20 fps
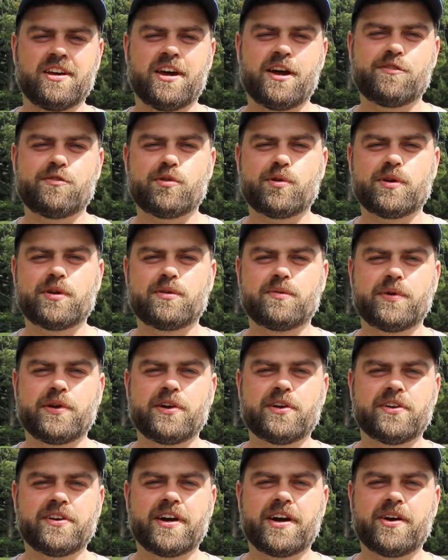Everyone, we
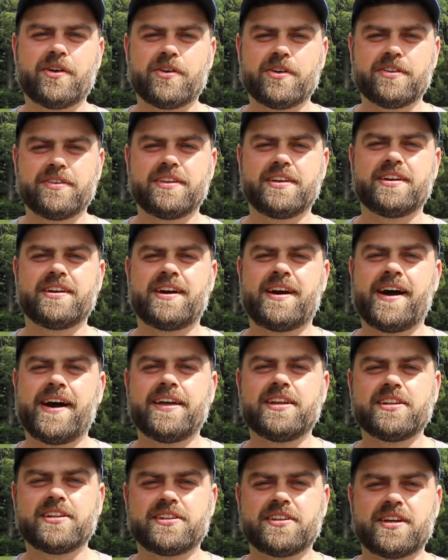are now in the
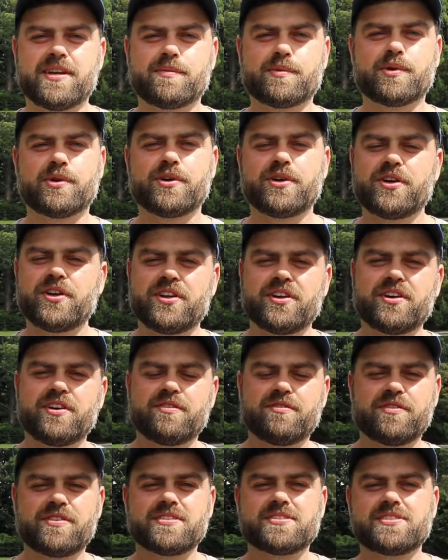Highland neighborhood
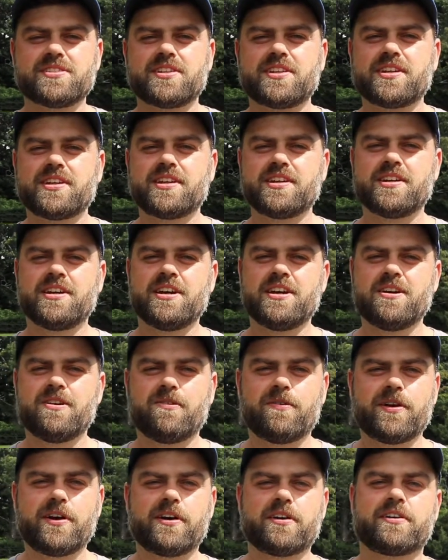of the city.
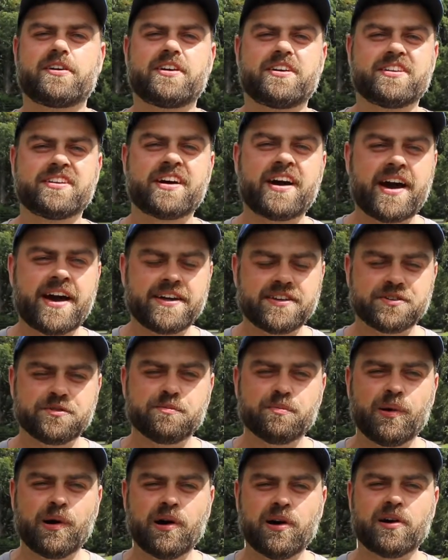We are in
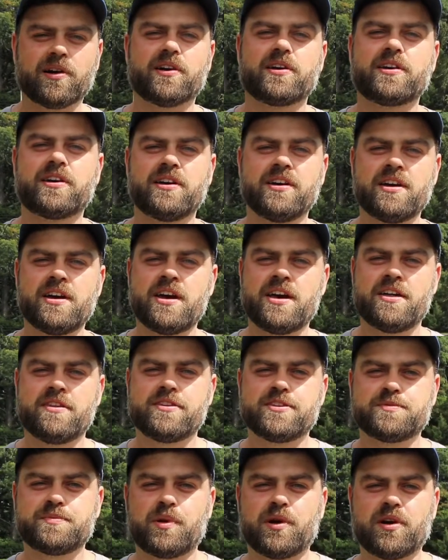Highland Park.
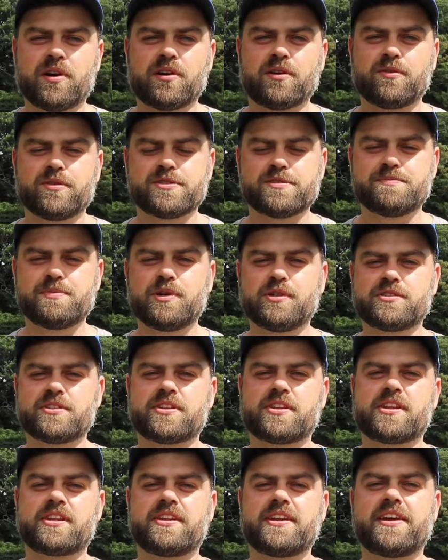This park was
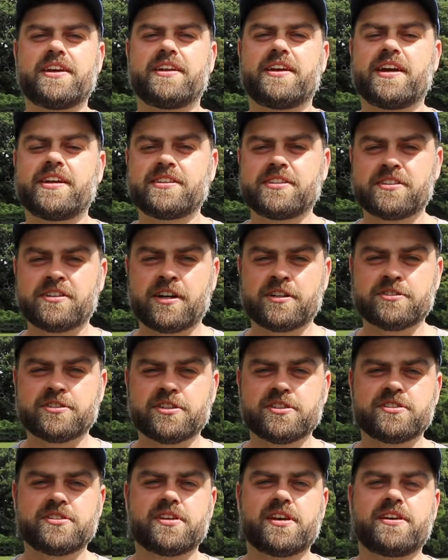built in the late
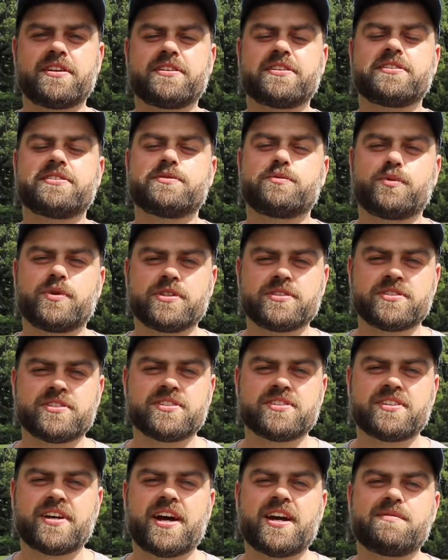1800s and was
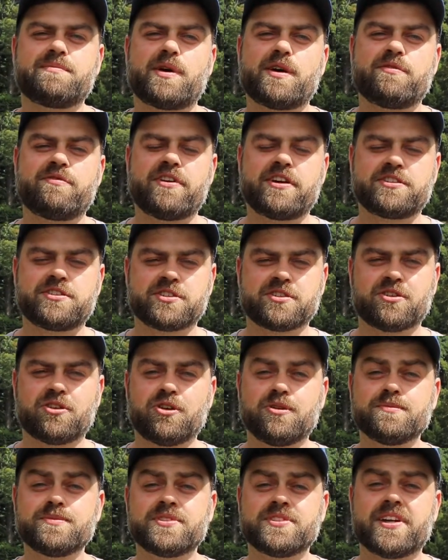designed by Frederick
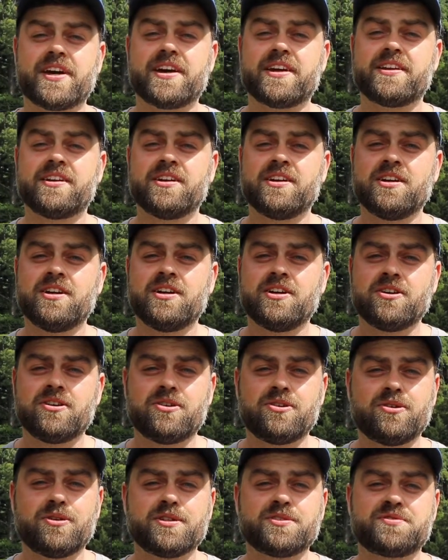Olmsted,
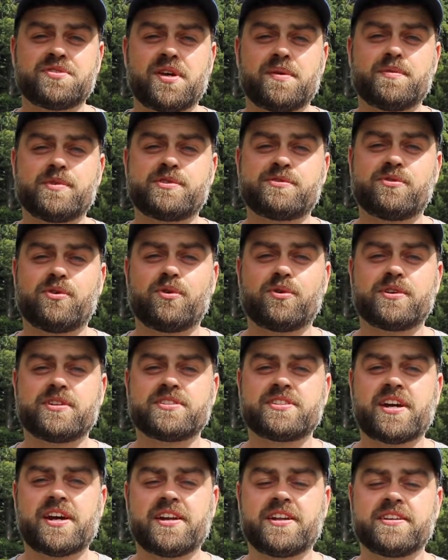who is famous for
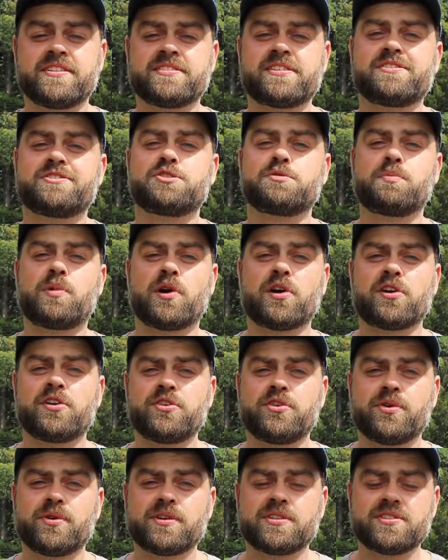designing Central Park
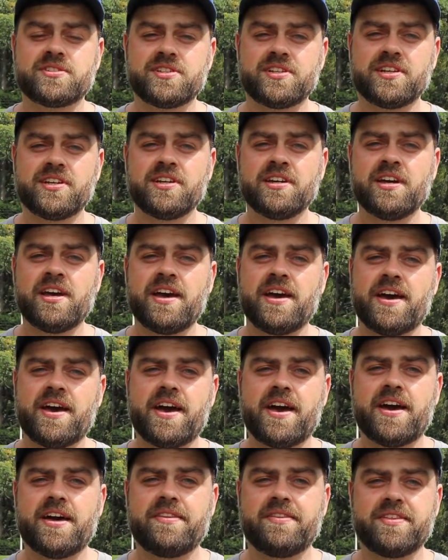in New York City
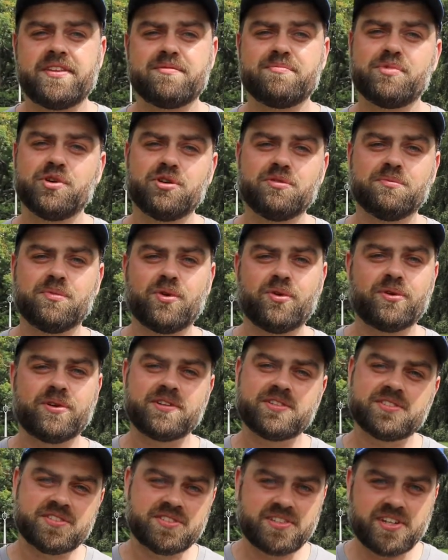and the Biltmore
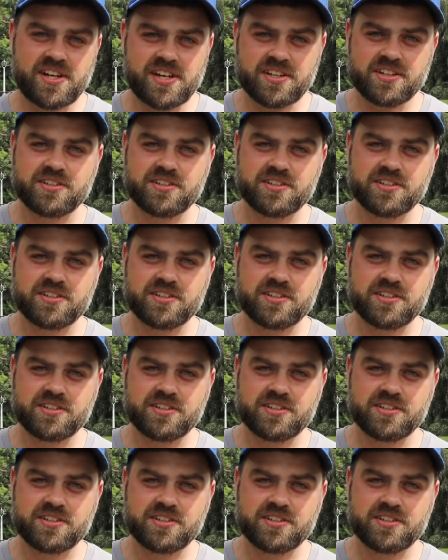Estate